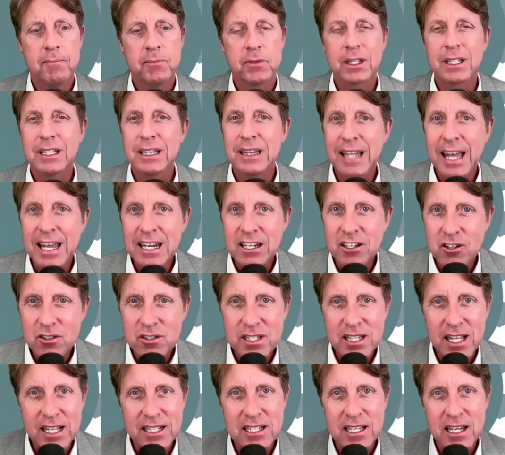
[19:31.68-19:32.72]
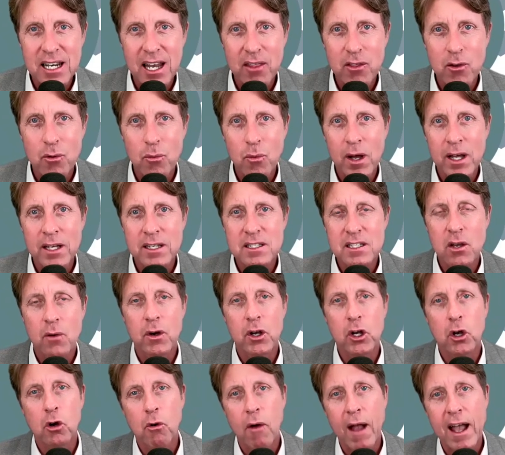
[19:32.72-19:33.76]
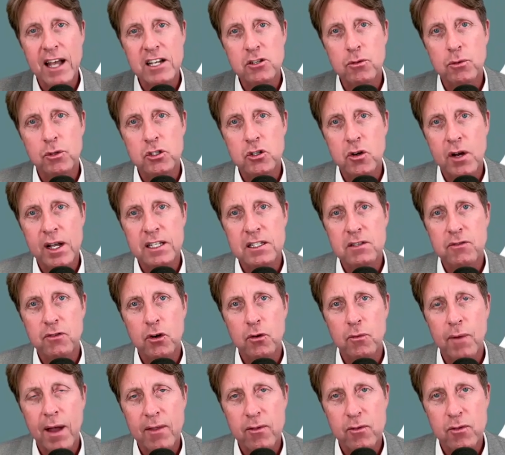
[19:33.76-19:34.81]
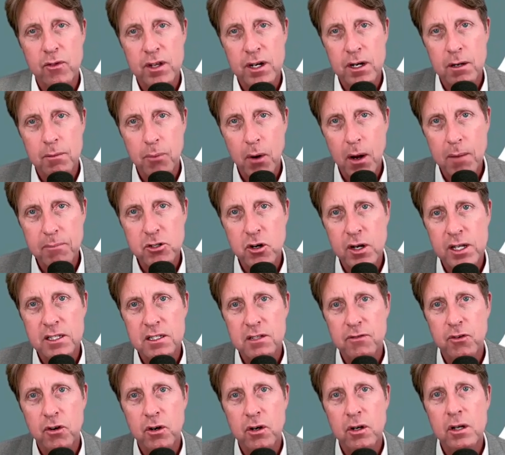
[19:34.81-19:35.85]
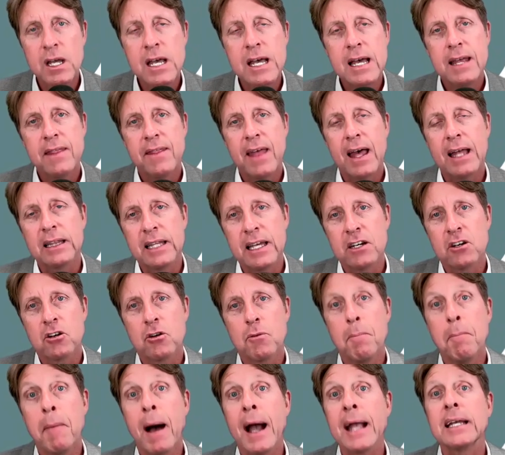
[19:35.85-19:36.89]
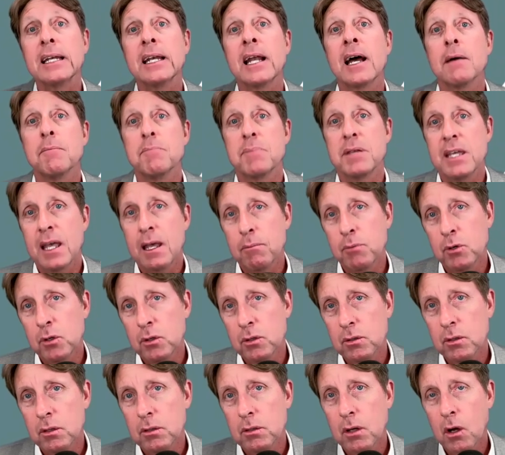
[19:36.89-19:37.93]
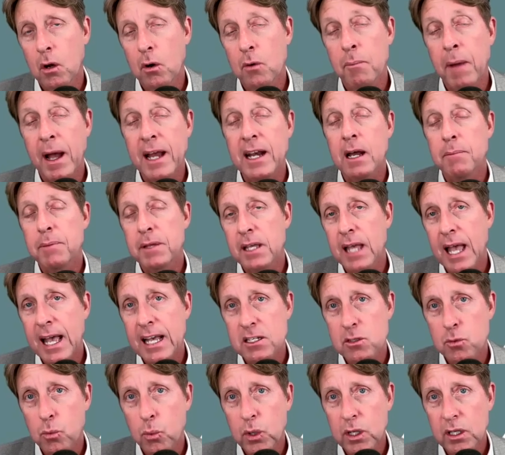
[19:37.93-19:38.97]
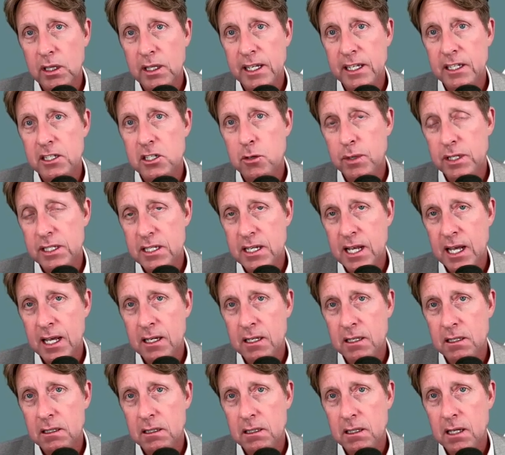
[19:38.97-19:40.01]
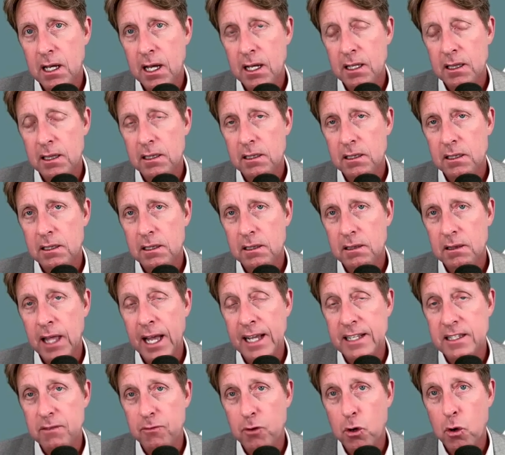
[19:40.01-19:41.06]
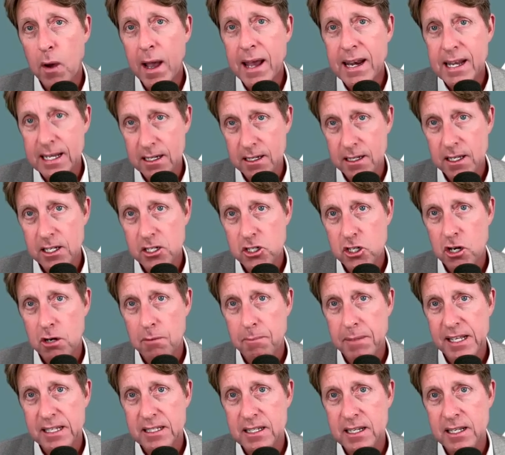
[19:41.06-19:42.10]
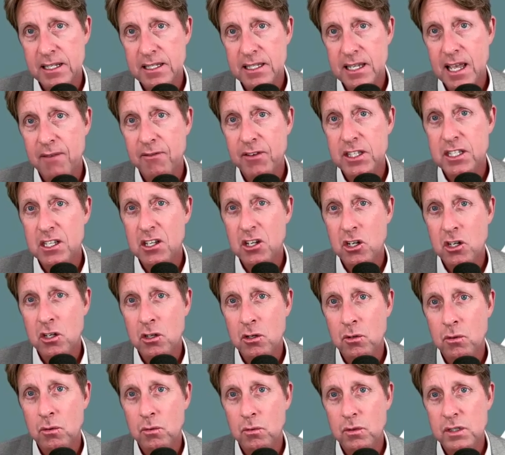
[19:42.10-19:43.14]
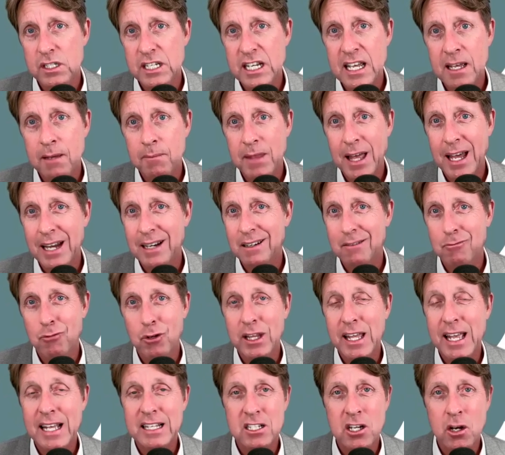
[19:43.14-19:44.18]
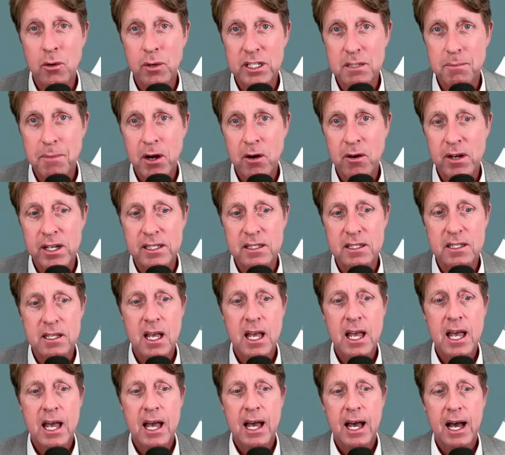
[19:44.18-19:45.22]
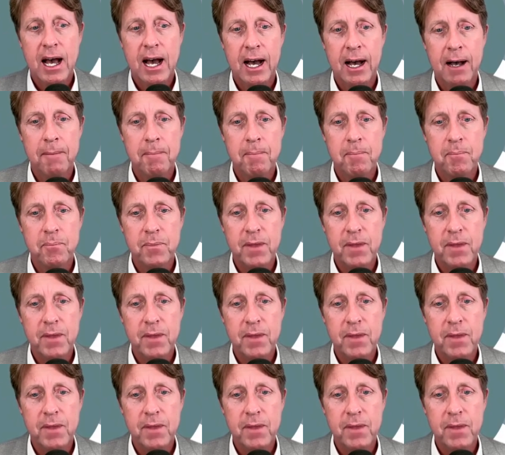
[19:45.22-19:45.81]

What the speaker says: Lenders, that's another one. So a gradual transfer rather than an abrupt transfer. That lender might not be able, or might not be as willing to extend lines of credit to your business if it's a new team that really has no experience. And